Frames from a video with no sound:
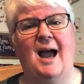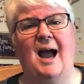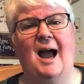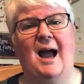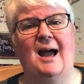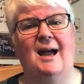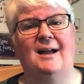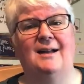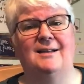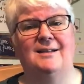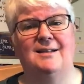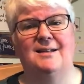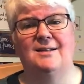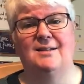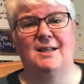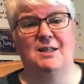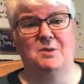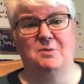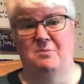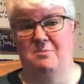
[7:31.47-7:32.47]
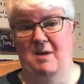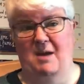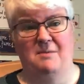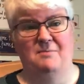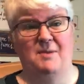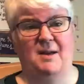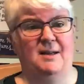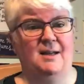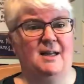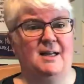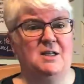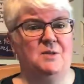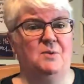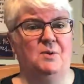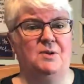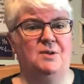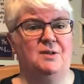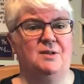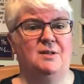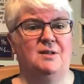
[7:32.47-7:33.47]
And this might be a nice
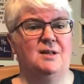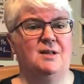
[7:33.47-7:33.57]
one